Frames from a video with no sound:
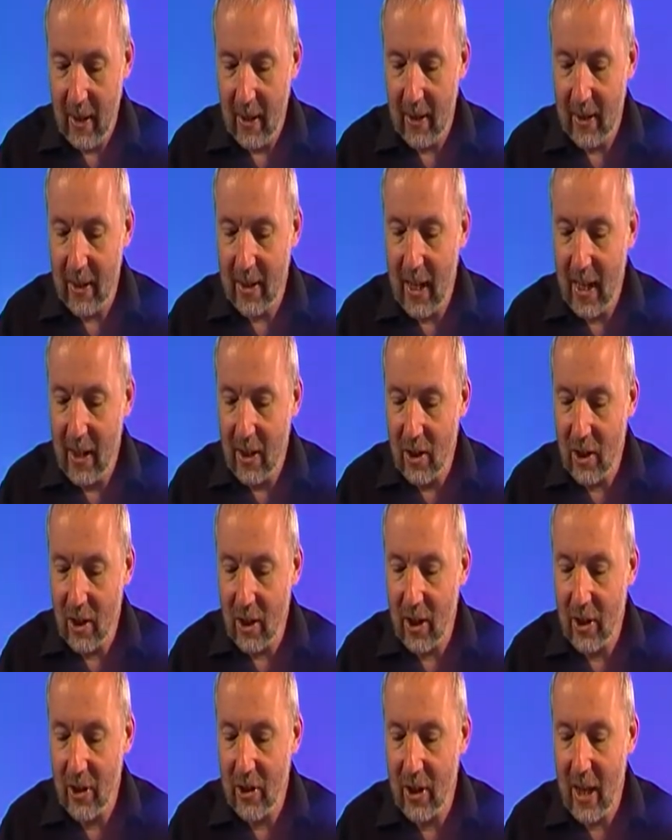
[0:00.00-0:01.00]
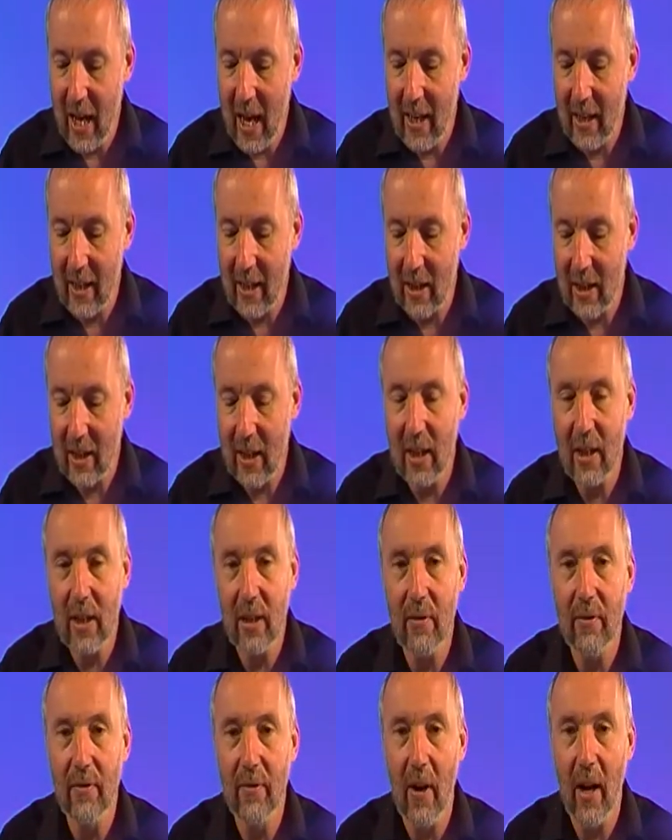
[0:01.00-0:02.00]
senseless and
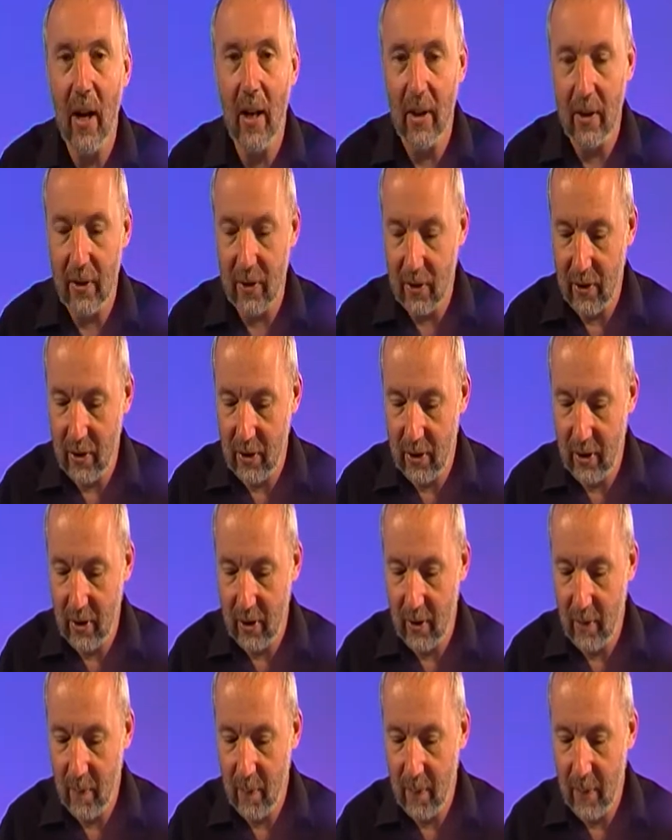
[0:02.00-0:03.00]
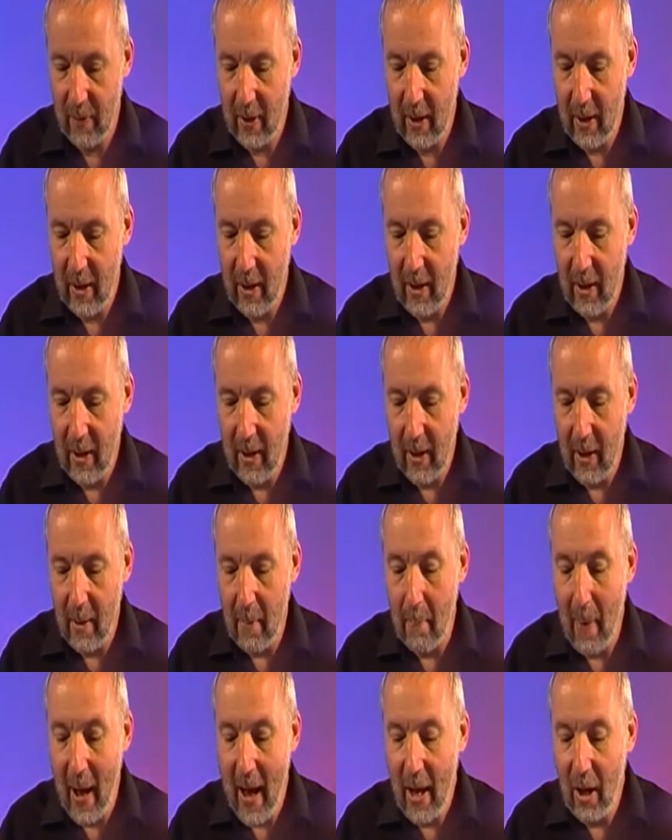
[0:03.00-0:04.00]
excessive violence,
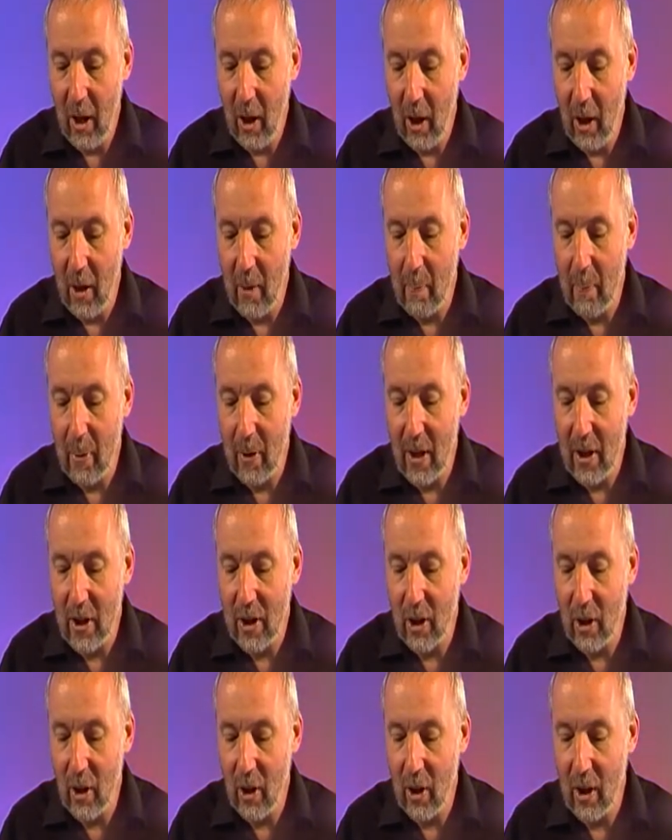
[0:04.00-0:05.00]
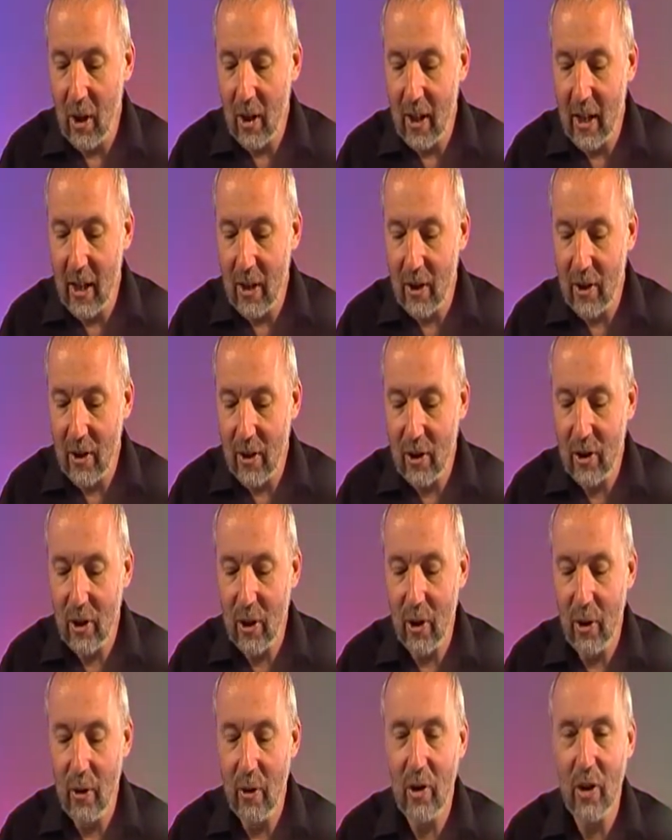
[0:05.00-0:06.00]
male political
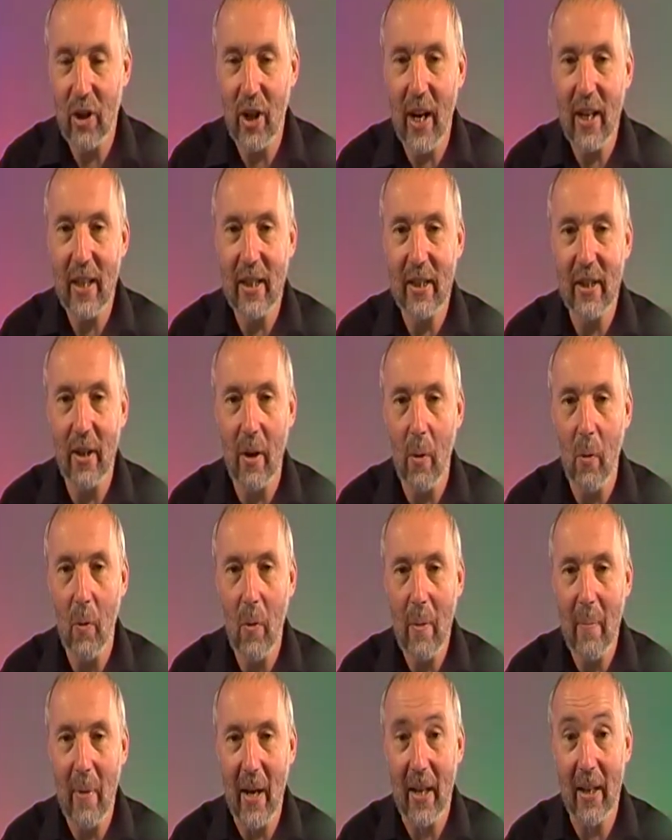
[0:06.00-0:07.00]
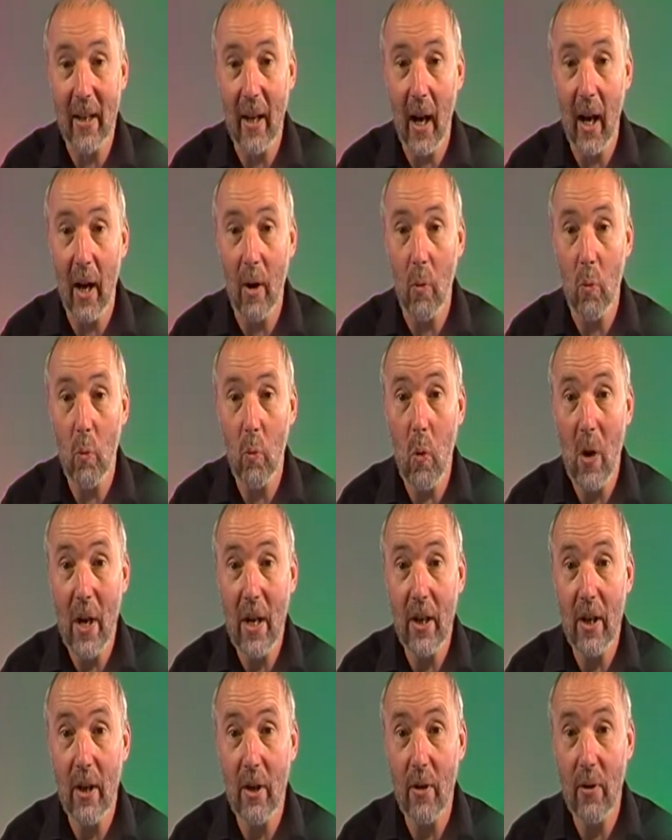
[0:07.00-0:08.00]
leaders who chase women. I
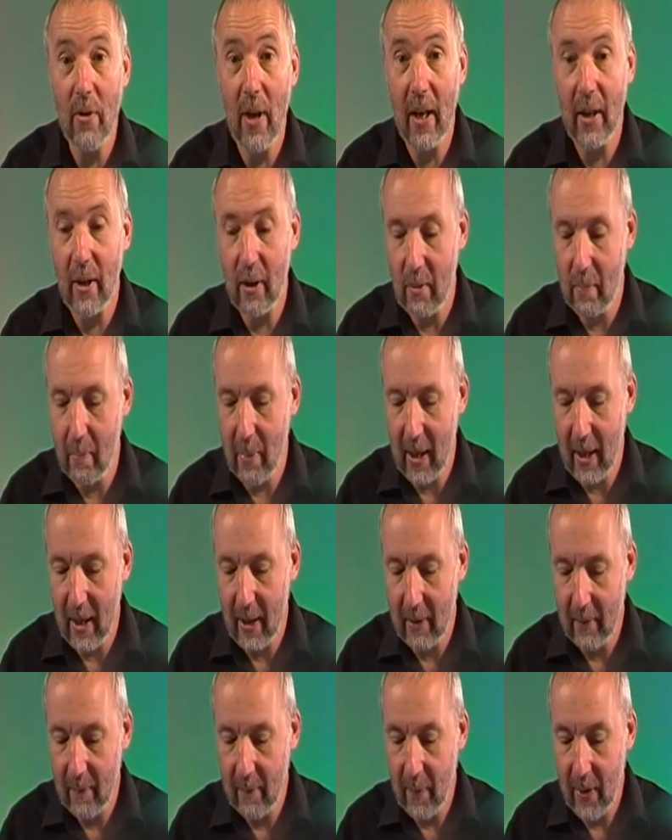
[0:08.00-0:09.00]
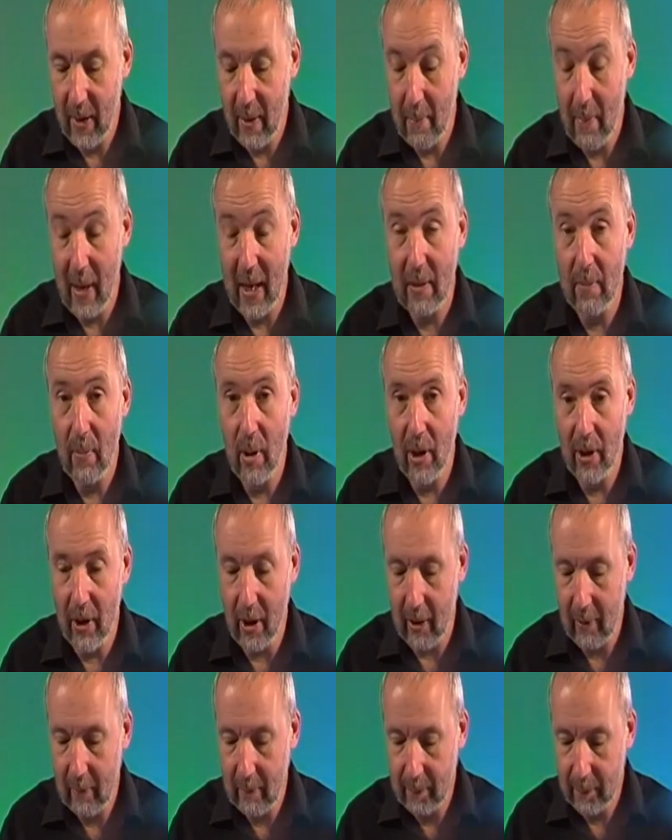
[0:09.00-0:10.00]
wonder who that could be. Mass
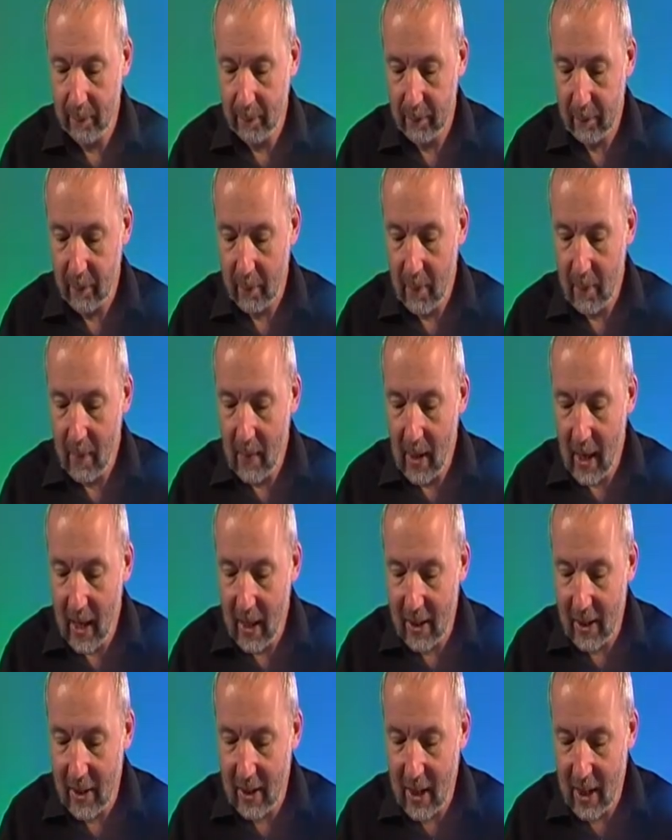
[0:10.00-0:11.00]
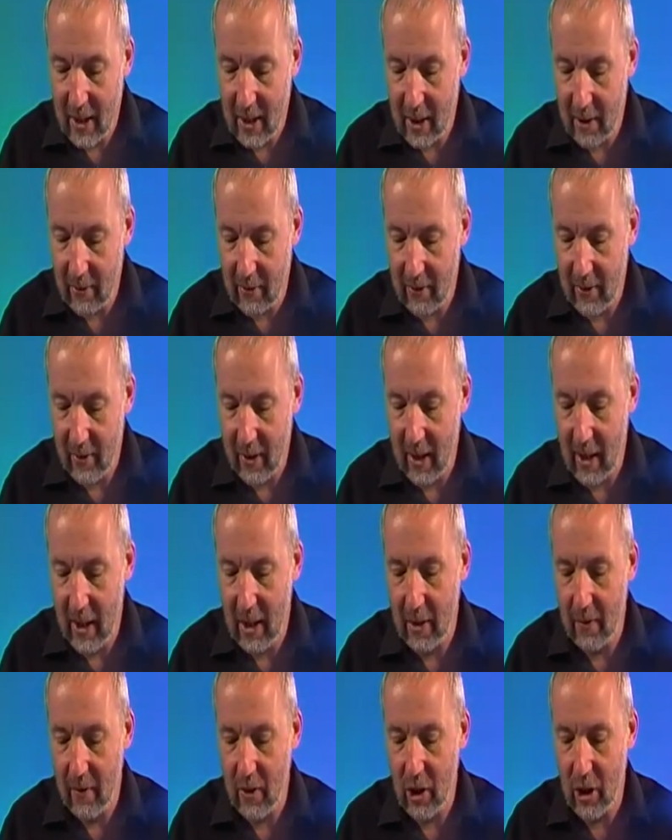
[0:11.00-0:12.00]
murder. Excessive
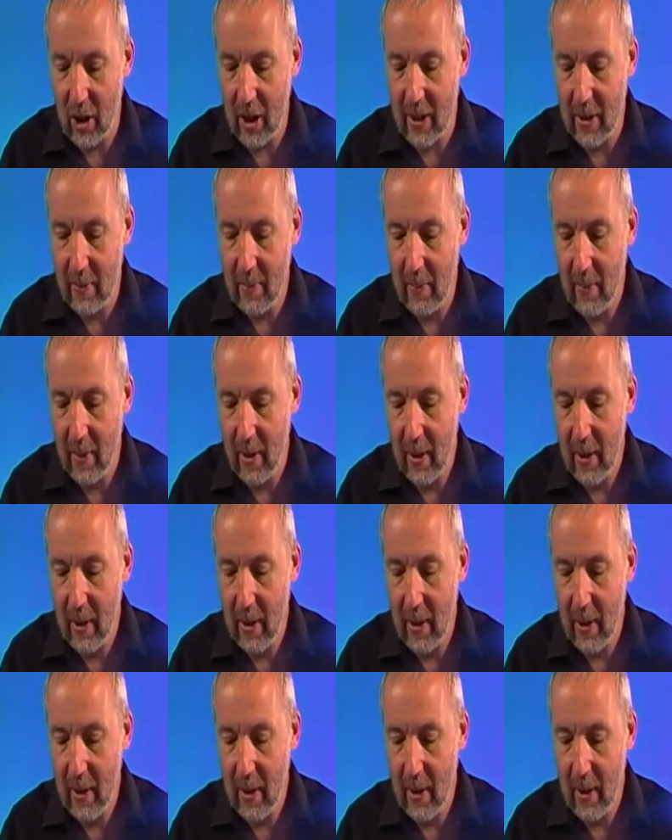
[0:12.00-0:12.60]
individualism,